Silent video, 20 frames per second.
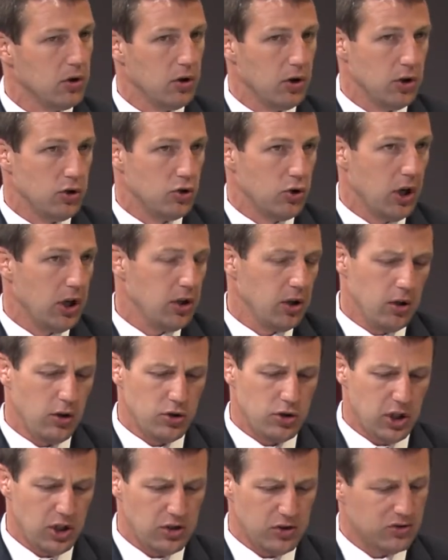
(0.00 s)
or a trade
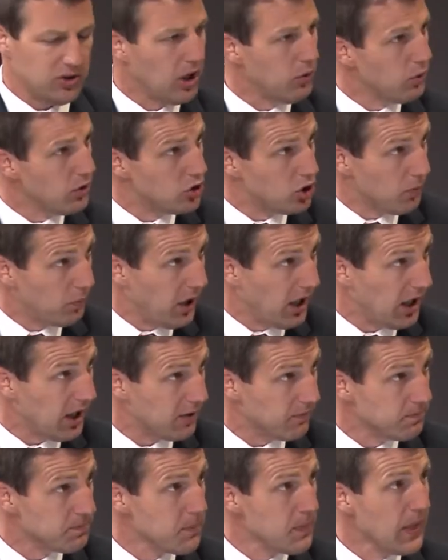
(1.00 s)
negotiation, say with
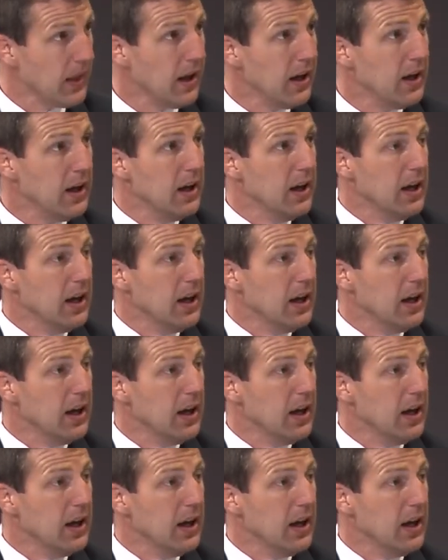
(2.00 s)
Japan, right.